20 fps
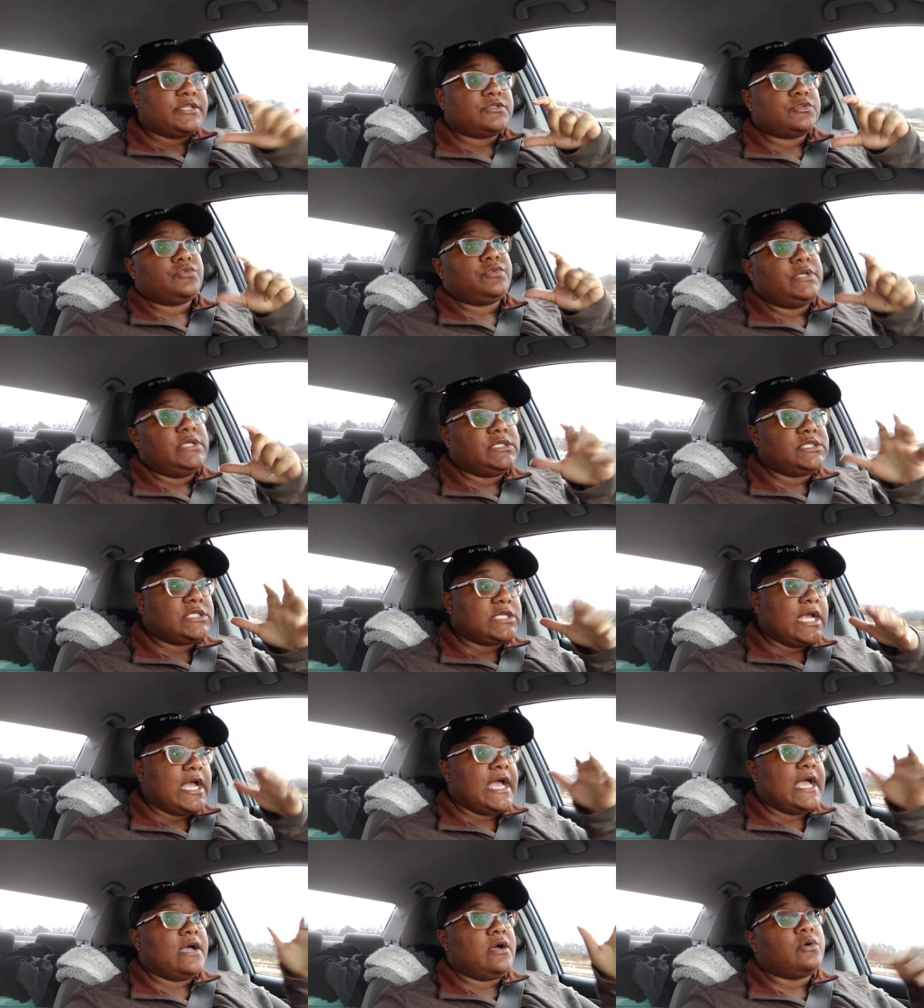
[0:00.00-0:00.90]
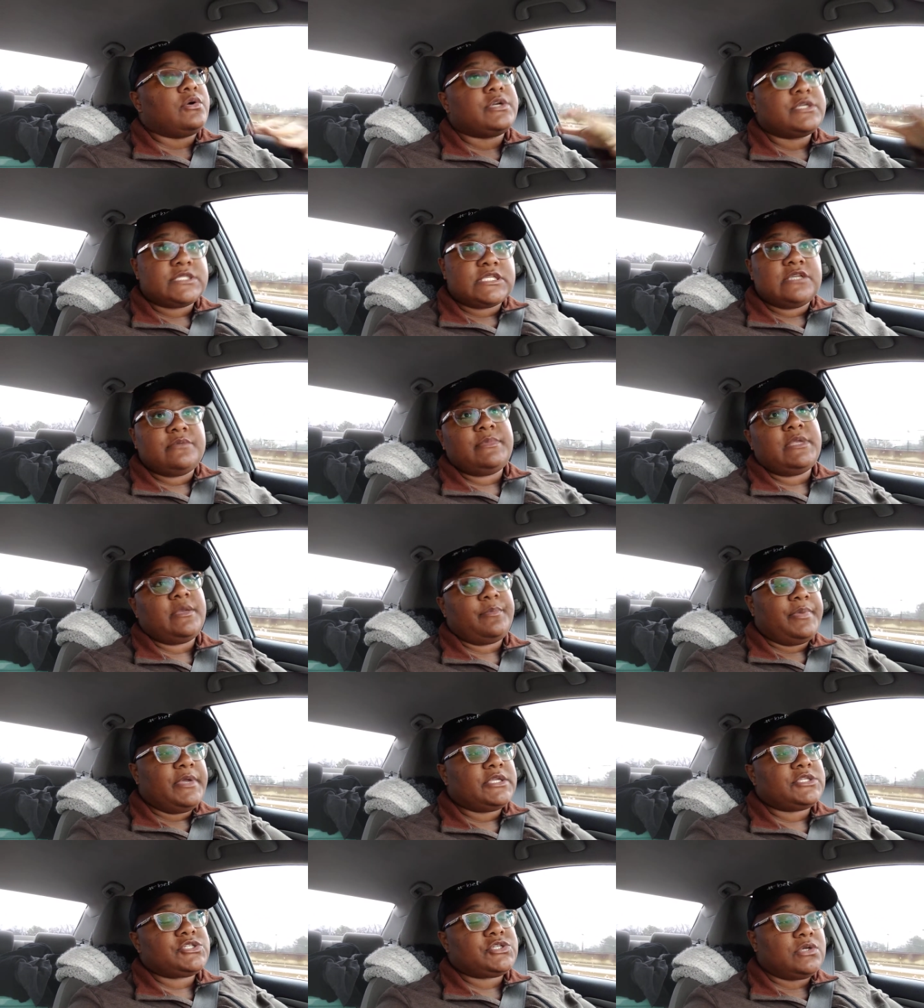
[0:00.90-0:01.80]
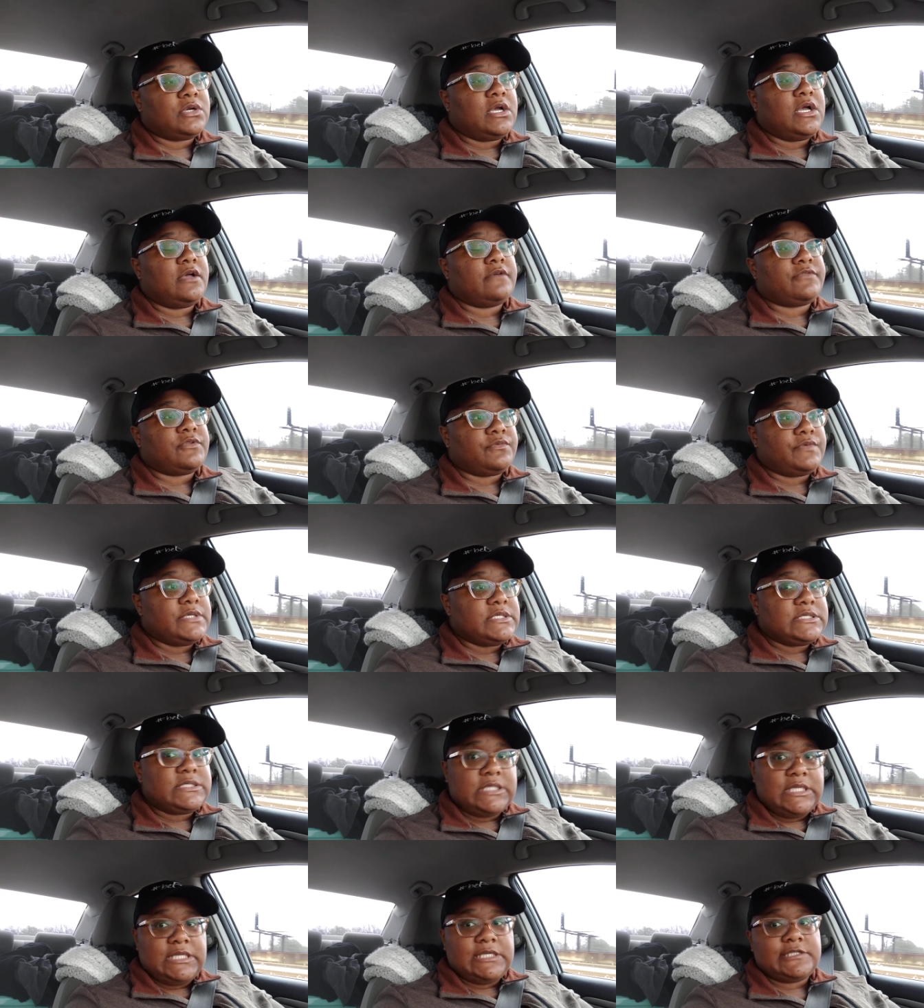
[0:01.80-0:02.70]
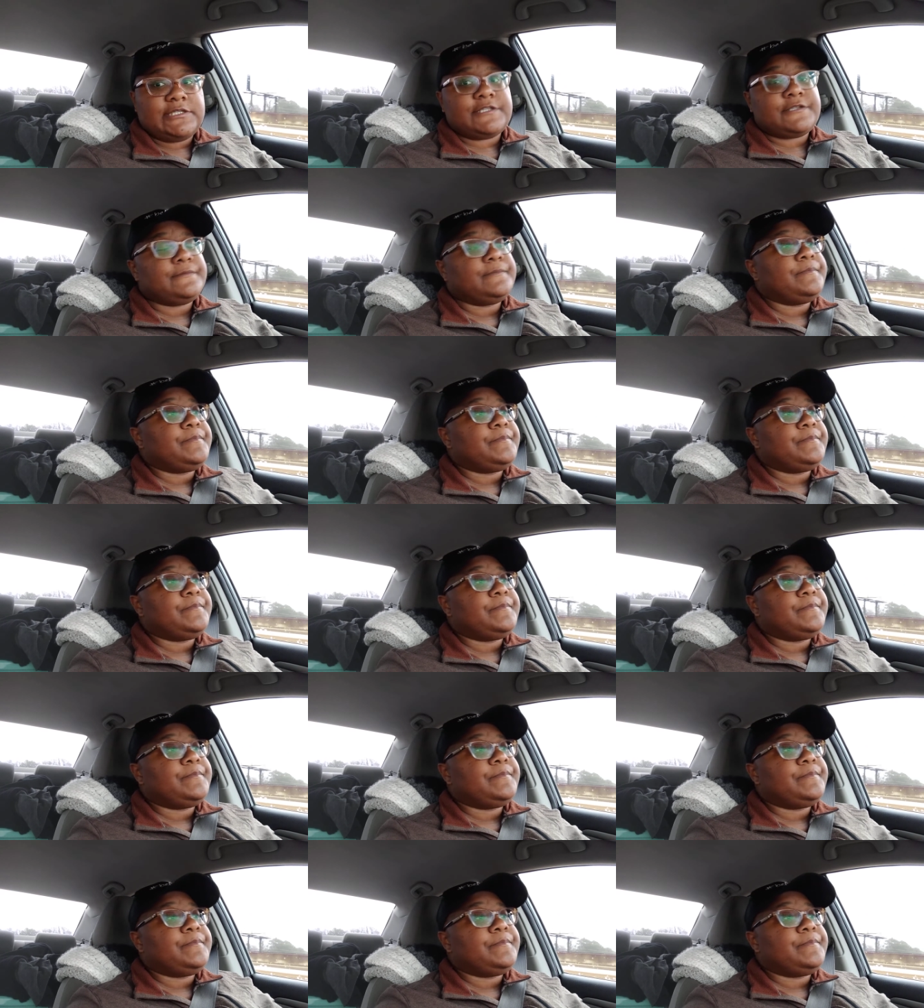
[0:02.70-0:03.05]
screenshot or send me a picture of the receipts.